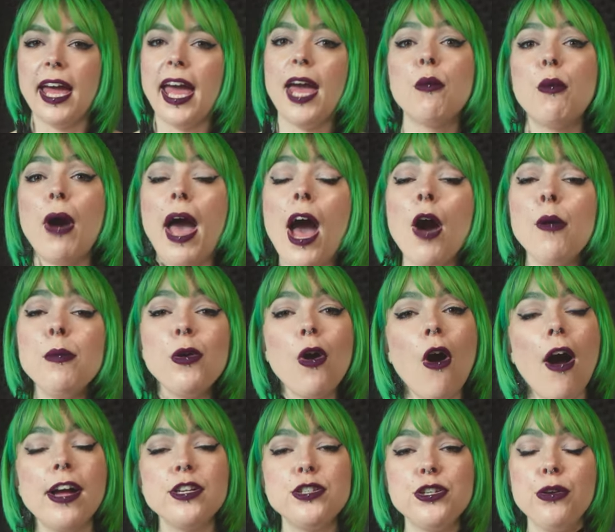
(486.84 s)
It will help
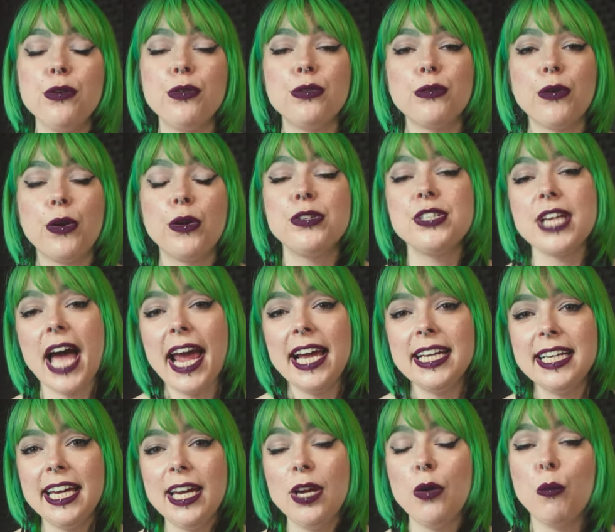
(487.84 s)
guide you through
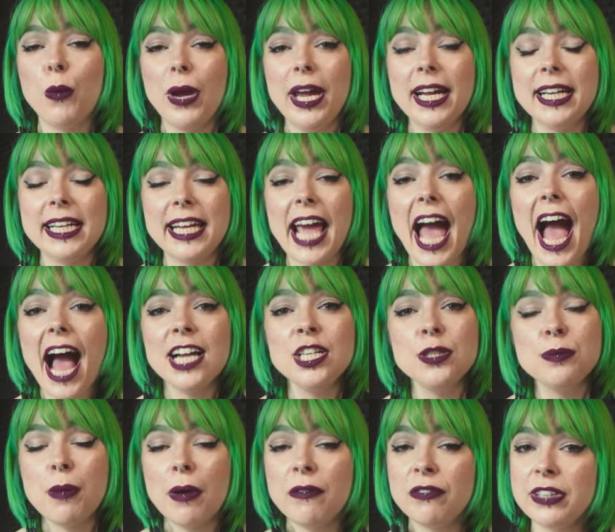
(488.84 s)
daily, weekly and
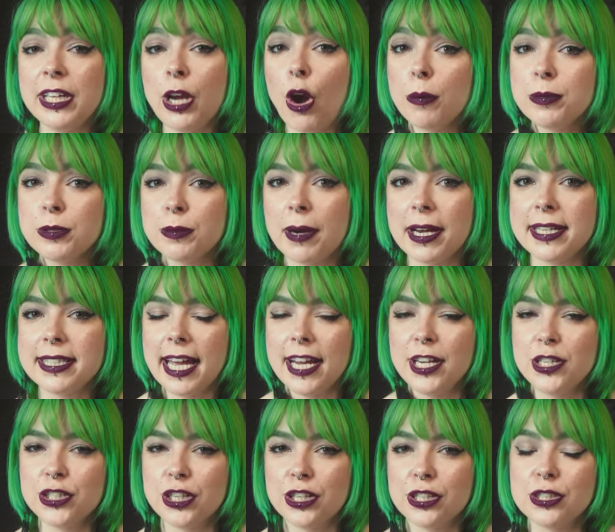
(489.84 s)
monthly
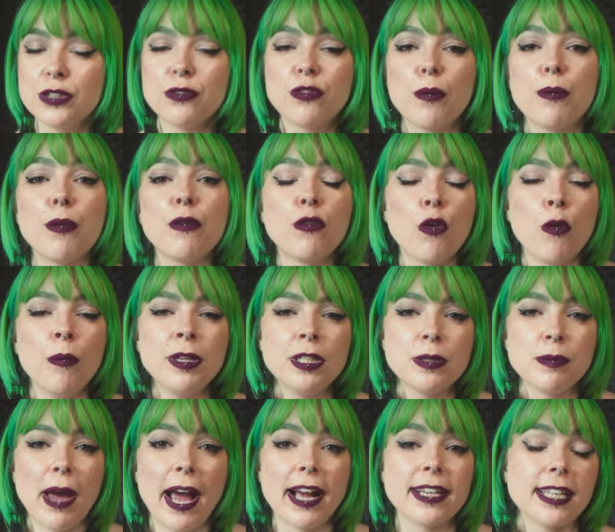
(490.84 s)
optimizations for
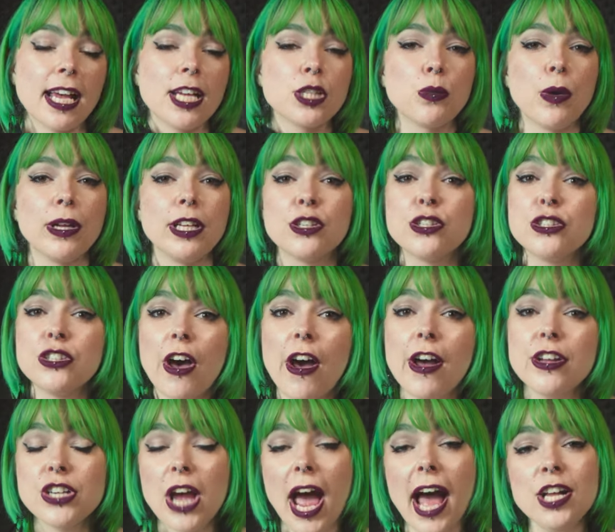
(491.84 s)
Performance Max as well as
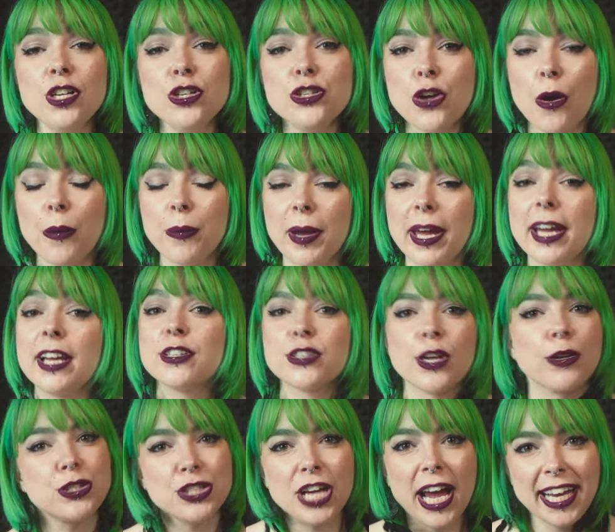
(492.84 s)
search and shopping, so
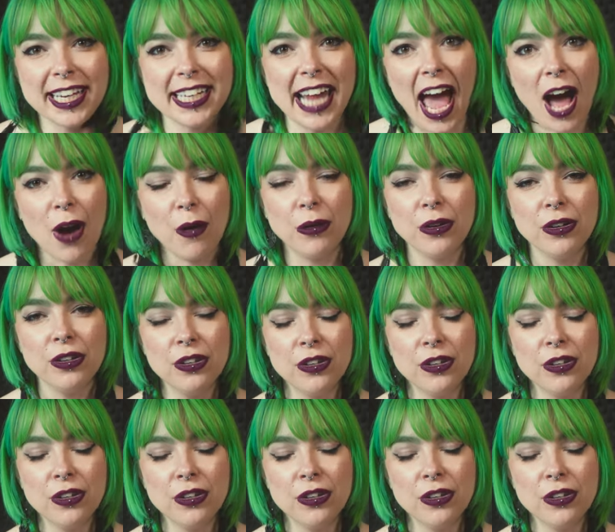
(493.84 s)
check it out.